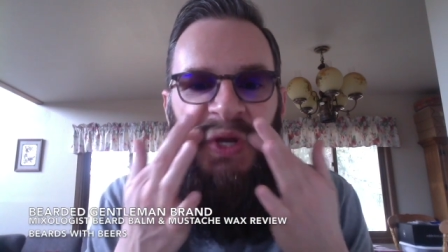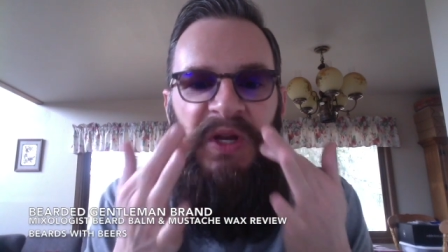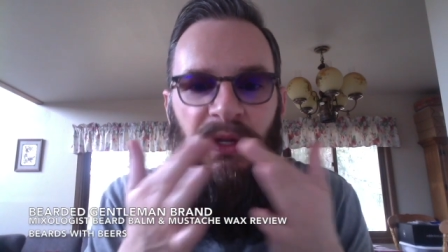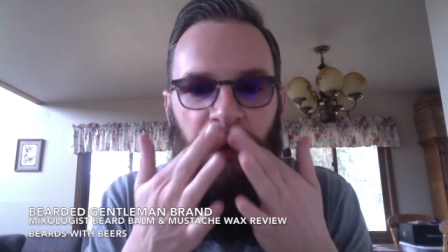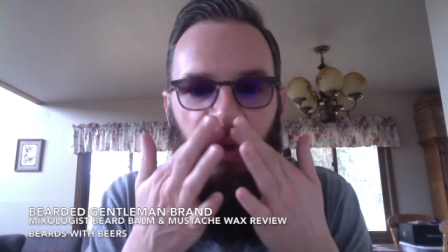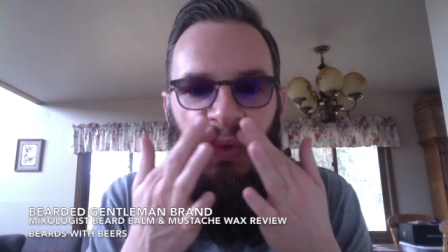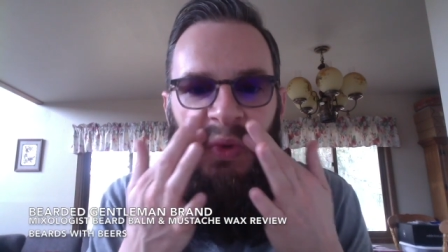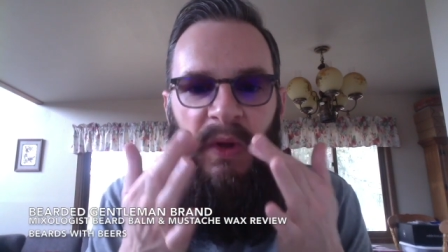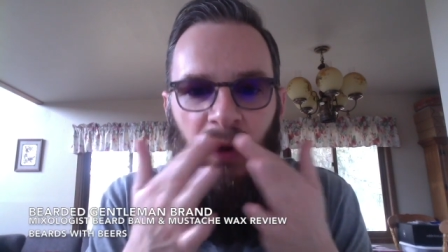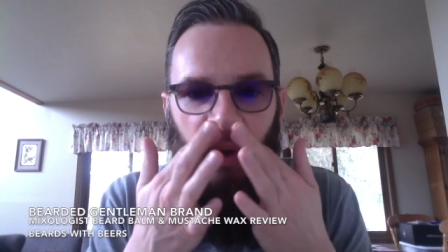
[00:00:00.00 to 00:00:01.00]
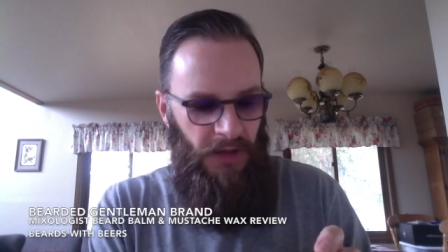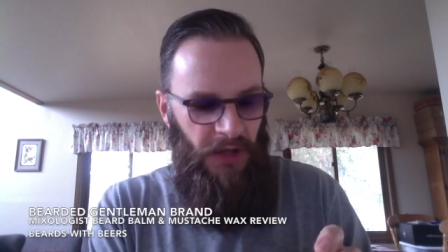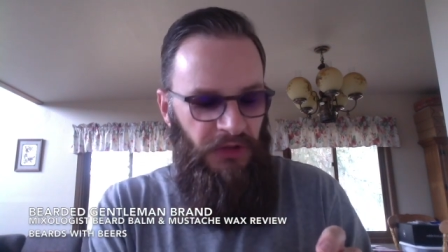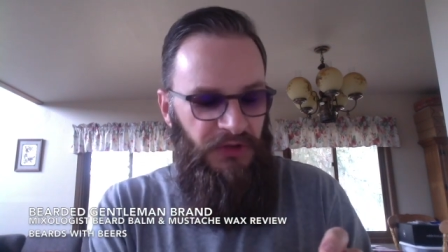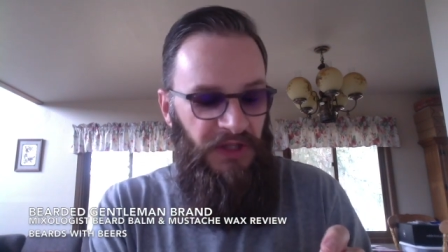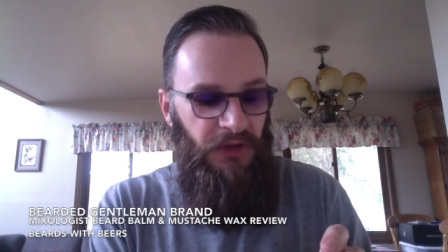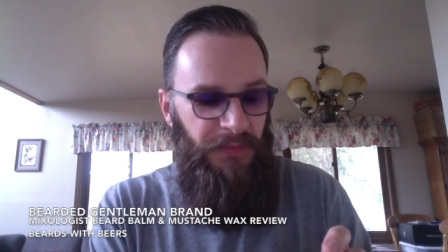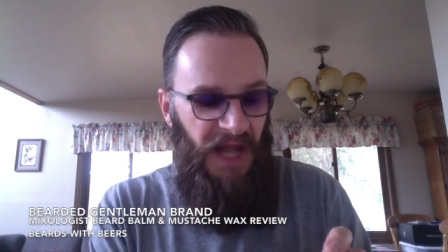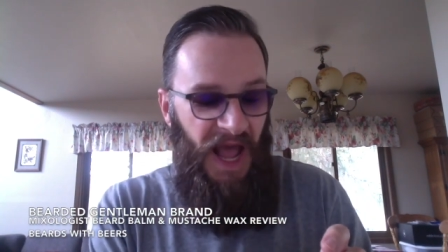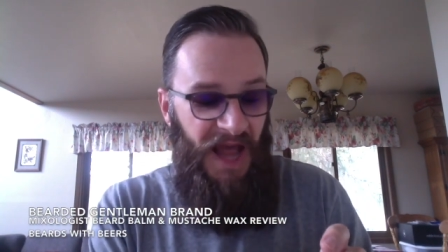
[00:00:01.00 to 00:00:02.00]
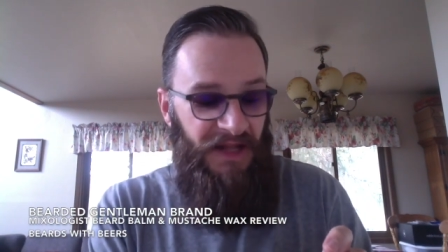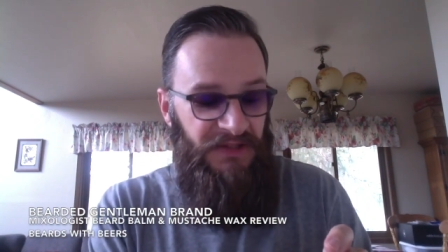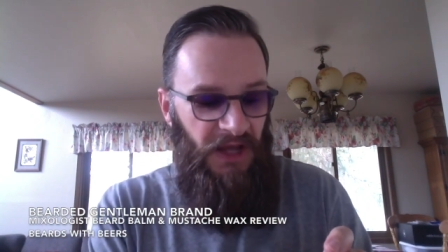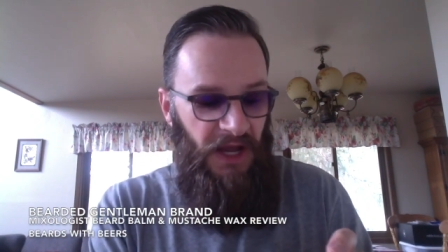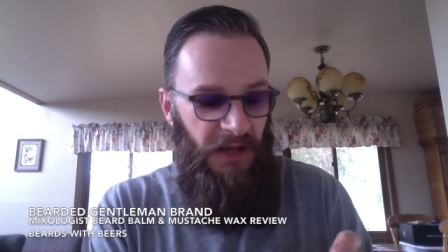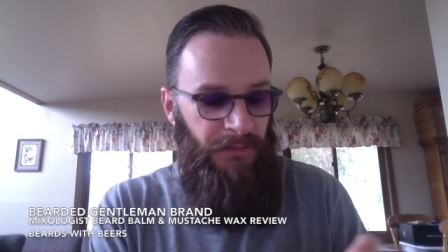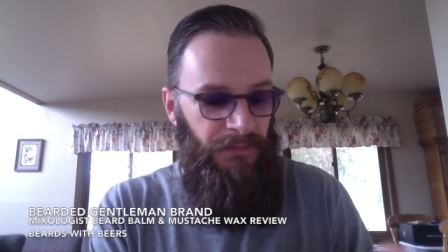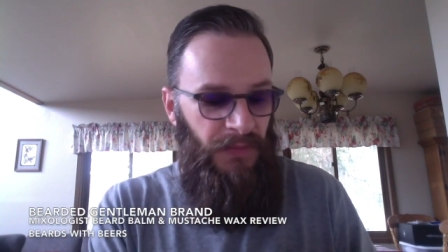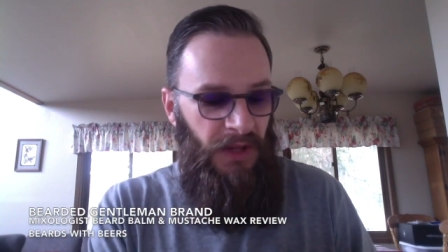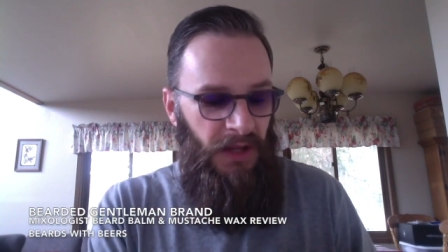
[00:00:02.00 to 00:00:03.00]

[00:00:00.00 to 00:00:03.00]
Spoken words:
that in and use a little bit at a time.